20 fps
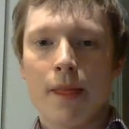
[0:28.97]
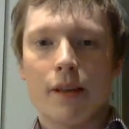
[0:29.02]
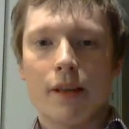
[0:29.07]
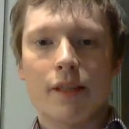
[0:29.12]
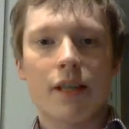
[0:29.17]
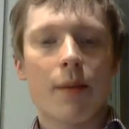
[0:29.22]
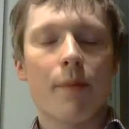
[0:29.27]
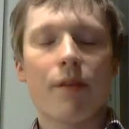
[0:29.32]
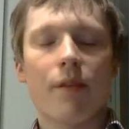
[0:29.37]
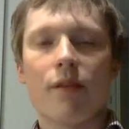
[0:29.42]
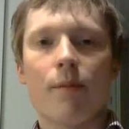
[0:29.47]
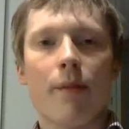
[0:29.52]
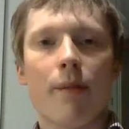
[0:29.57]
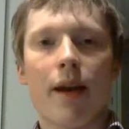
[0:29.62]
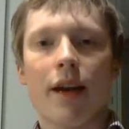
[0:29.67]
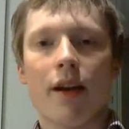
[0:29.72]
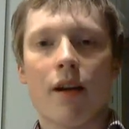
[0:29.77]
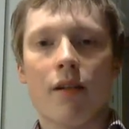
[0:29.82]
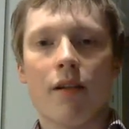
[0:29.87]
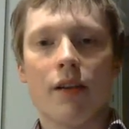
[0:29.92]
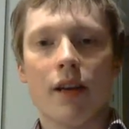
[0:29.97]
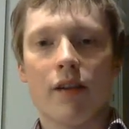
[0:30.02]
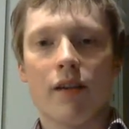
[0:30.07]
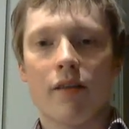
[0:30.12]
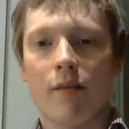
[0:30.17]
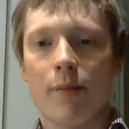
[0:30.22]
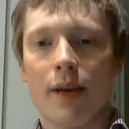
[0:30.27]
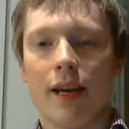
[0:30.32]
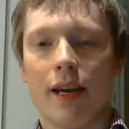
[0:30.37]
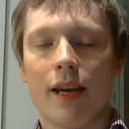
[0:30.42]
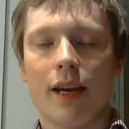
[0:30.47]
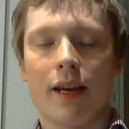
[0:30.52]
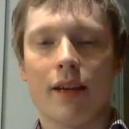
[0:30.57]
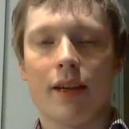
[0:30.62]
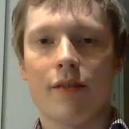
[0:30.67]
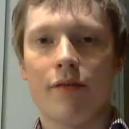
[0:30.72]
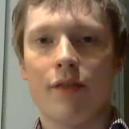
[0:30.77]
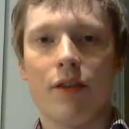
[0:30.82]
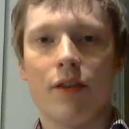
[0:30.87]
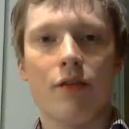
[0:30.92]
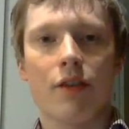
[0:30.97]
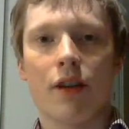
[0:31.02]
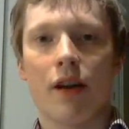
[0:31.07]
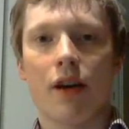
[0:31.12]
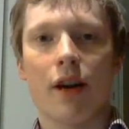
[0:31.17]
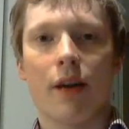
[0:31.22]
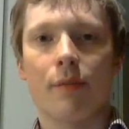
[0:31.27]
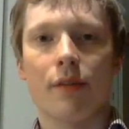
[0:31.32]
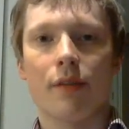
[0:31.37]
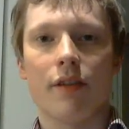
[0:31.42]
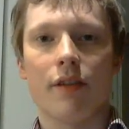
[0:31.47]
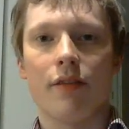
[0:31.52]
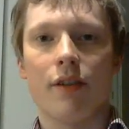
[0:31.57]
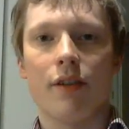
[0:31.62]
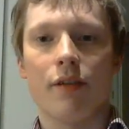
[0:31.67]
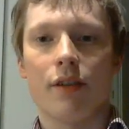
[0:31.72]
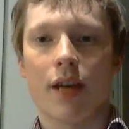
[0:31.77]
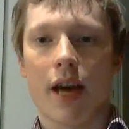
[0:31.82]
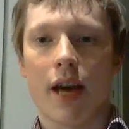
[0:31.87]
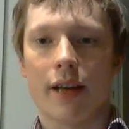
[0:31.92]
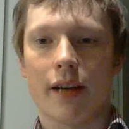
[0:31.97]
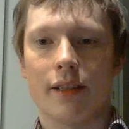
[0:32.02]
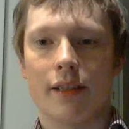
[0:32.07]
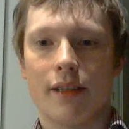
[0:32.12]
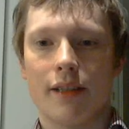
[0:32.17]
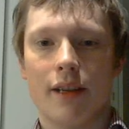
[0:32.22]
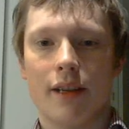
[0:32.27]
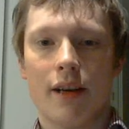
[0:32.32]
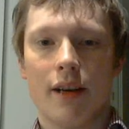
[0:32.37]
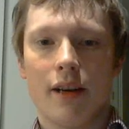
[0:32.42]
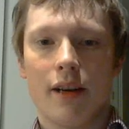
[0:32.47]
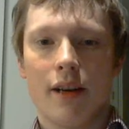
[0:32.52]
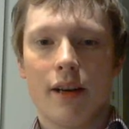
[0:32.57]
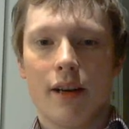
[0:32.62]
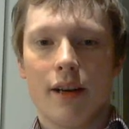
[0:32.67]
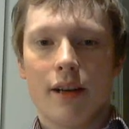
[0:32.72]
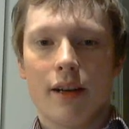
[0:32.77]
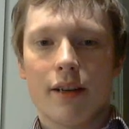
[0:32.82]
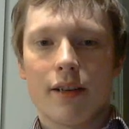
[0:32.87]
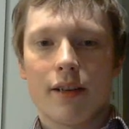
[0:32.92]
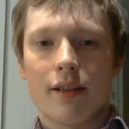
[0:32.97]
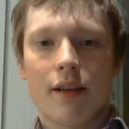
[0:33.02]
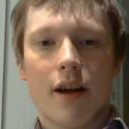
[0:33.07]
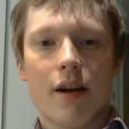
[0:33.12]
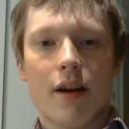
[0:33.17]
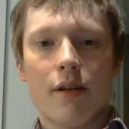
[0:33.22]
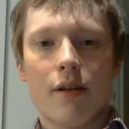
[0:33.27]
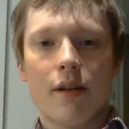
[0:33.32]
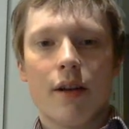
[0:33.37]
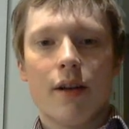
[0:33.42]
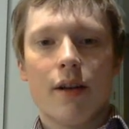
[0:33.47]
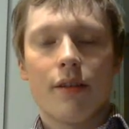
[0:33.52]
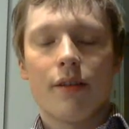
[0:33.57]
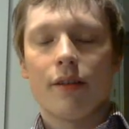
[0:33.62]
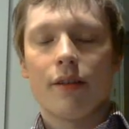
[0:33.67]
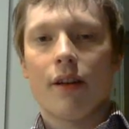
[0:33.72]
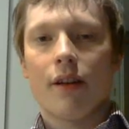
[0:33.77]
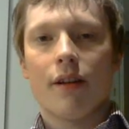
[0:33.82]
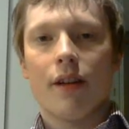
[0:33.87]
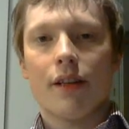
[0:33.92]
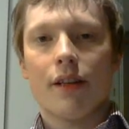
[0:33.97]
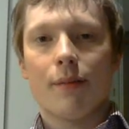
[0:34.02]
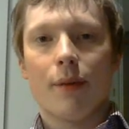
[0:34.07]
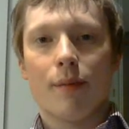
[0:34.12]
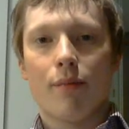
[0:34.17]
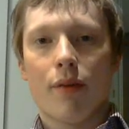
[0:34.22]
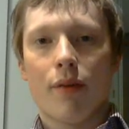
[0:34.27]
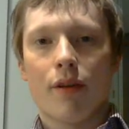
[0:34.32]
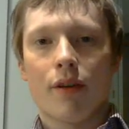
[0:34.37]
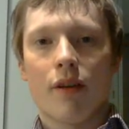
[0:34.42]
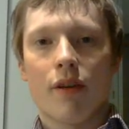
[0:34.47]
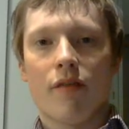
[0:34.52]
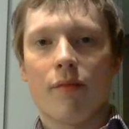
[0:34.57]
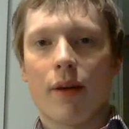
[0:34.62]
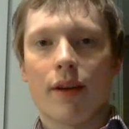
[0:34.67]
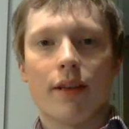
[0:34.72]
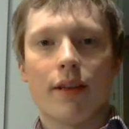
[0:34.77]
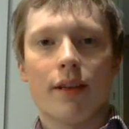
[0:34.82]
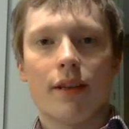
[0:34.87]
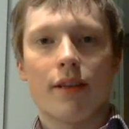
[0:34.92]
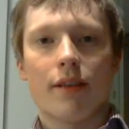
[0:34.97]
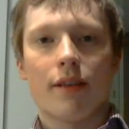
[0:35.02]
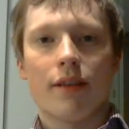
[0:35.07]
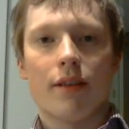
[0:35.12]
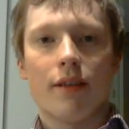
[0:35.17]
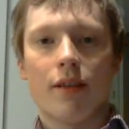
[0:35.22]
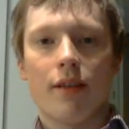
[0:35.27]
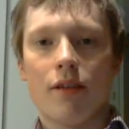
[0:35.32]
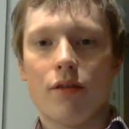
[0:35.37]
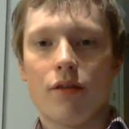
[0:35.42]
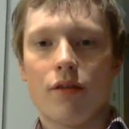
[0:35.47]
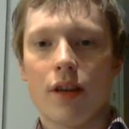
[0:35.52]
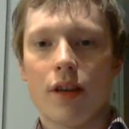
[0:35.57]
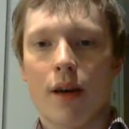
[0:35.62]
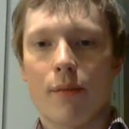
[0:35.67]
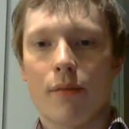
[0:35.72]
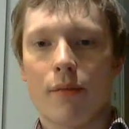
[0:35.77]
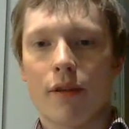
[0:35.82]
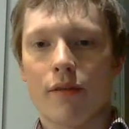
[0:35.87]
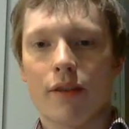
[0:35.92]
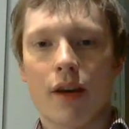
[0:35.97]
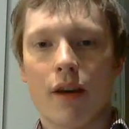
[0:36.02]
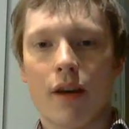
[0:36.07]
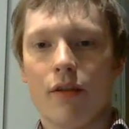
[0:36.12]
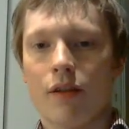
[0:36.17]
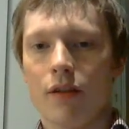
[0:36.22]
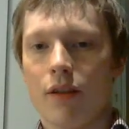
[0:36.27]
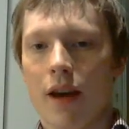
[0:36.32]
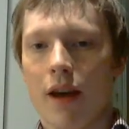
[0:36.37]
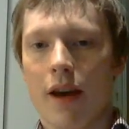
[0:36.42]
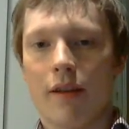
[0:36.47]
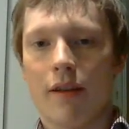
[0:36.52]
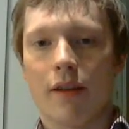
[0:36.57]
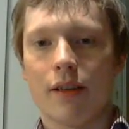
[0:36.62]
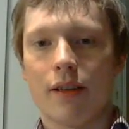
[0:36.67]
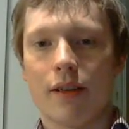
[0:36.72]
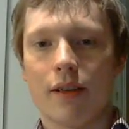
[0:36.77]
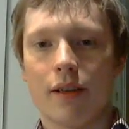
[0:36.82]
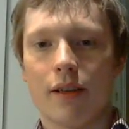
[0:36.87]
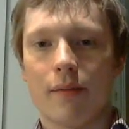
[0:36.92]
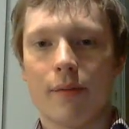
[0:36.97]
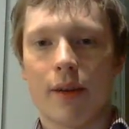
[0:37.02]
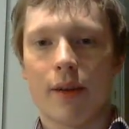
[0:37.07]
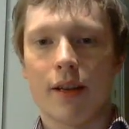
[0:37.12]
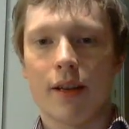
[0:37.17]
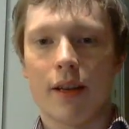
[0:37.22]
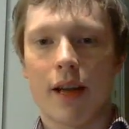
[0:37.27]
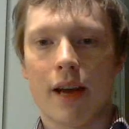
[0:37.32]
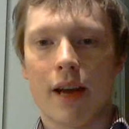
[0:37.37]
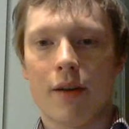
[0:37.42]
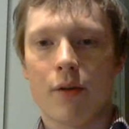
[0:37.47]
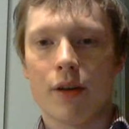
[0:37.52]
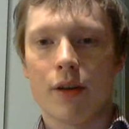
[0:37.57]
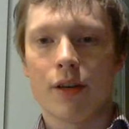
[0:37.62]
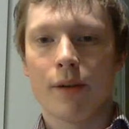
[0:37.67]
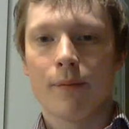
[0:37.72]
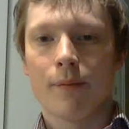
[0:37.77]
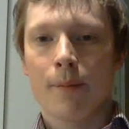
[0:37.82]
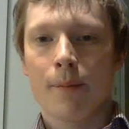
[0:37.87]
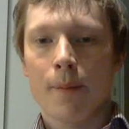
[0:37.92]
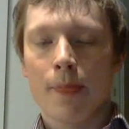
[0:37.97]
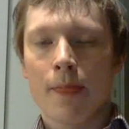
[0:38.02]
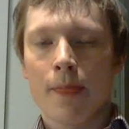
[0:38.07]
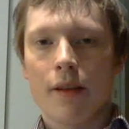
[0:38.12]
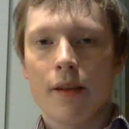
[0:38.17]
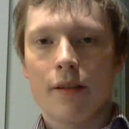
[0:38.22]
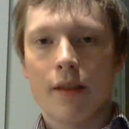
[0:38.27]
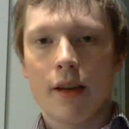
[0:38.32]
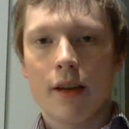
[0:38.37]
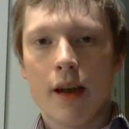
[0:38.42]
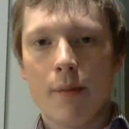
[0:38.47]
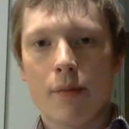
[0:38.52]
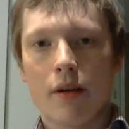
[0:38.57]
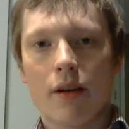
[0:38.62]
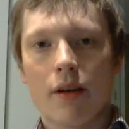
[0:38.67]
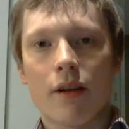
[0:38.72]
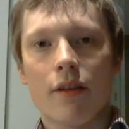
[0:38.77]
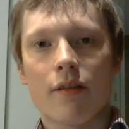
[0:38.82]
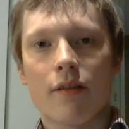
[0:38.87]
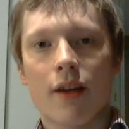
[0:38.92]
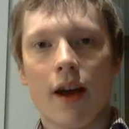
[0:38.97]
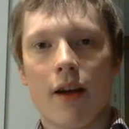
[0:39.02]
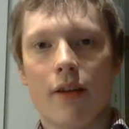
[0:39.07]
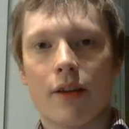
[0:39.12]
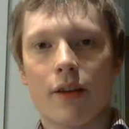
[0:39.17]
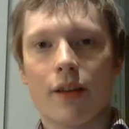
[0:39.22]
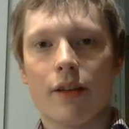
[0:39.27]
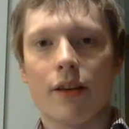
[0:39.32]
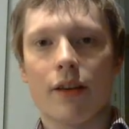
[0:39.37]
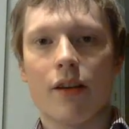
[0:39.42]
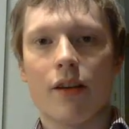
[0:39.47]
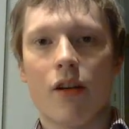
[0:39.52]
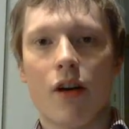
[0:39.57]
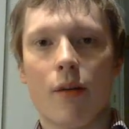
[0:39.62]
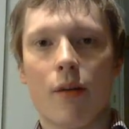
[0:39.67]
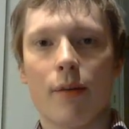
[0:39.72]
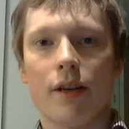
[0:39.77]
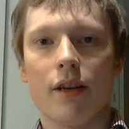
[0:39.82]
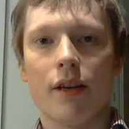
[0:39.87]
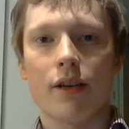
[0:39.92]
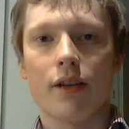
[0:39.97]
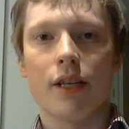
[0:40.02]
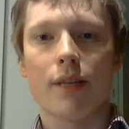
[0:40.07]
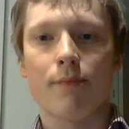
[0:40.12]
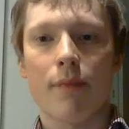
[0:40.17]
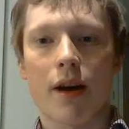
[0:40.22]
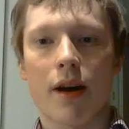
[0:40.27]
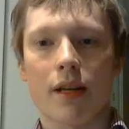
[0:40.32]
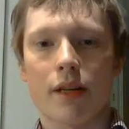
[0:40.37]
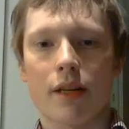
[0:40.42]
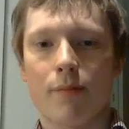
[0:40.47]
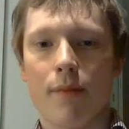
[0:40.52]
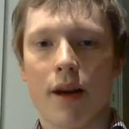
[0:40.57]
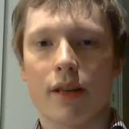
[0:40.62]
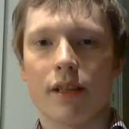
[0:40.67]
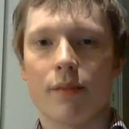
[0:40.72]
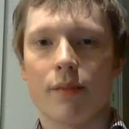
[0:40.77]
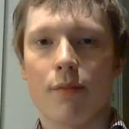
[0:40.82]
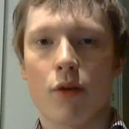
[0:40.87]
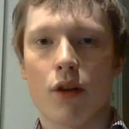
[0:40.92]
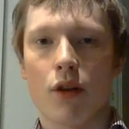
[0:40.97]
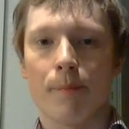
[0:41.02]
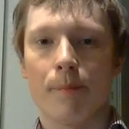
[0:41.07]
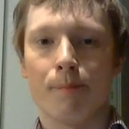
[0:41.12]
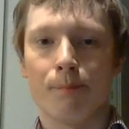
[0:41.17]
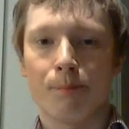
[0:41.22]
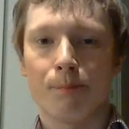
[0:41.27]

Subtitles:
Some of them may only have appeared a few times in a few texts. So there's no need to be put off by this huge number of total characters in the language. The number of characters in common use is much, much smaller.